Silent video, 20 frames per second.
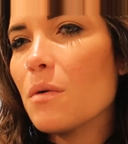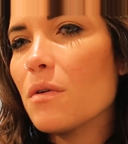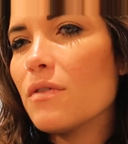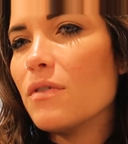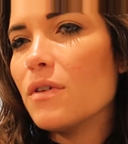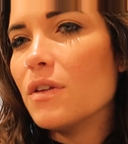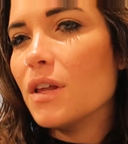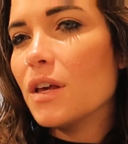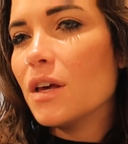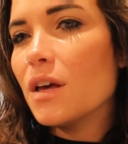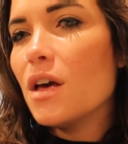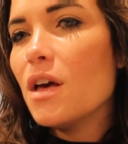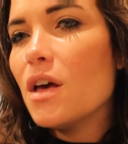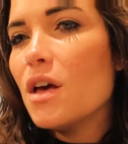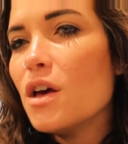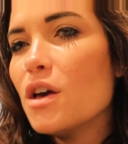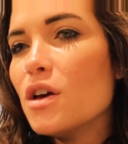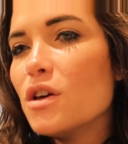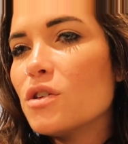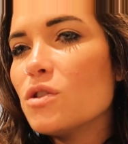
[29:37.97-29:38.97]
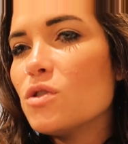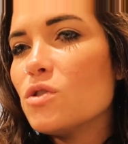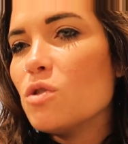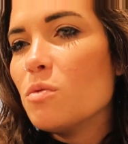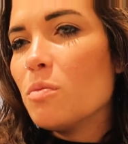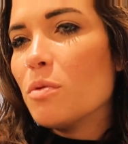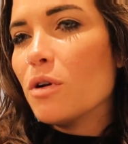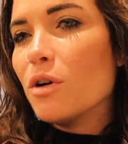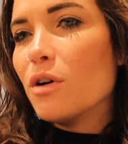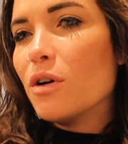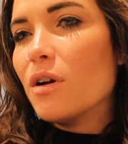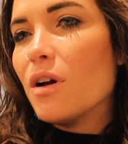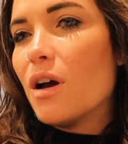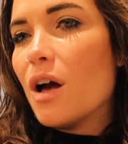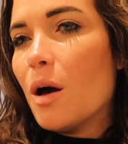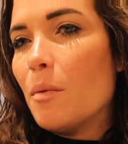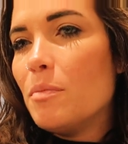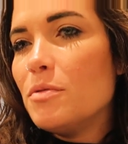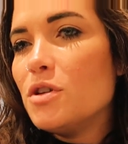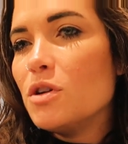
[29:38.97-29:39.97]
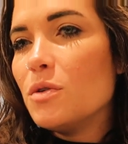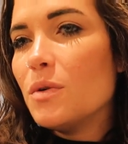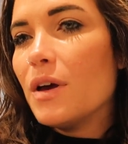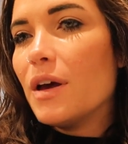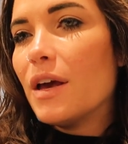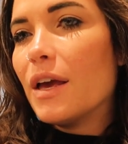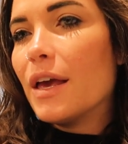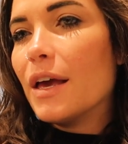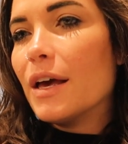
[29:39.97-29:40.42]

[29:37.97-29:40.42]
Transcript: we're feeling super up to it.